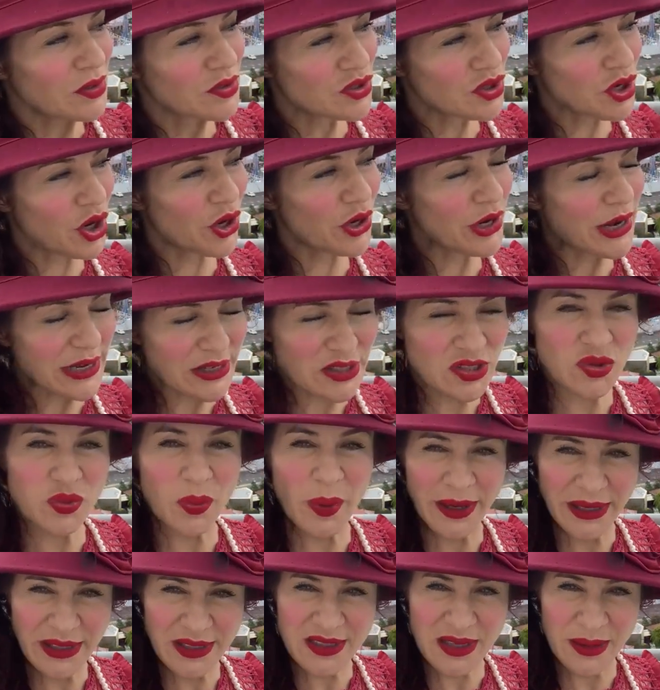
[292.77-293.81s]
So next
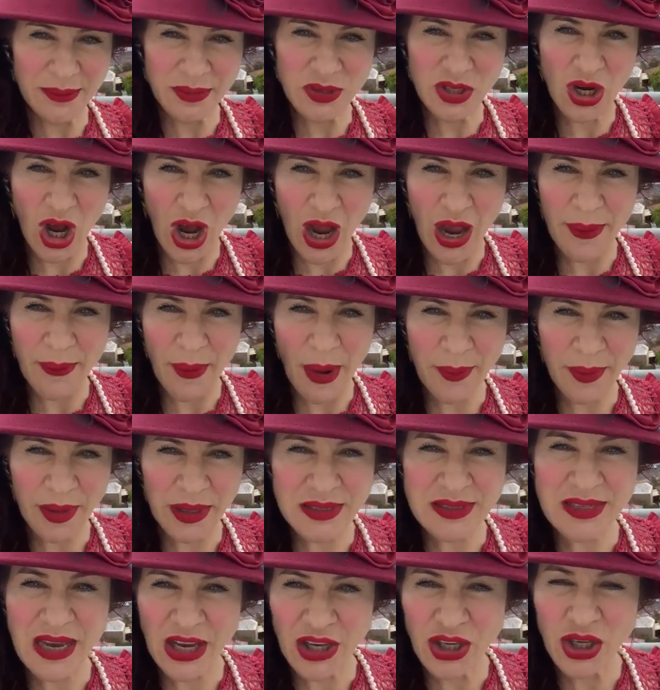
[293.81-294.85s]
week sometime, I'm going
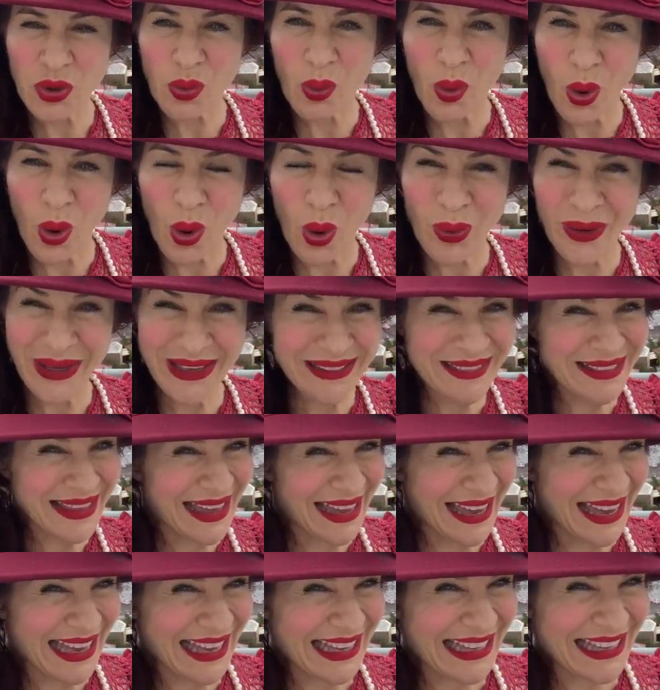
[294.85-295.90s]
to take you all in
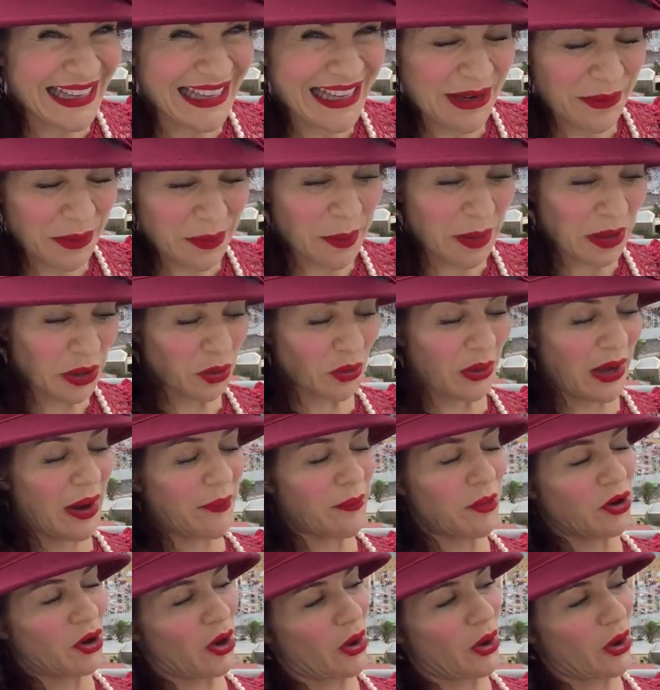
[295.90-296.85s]
there with my little camera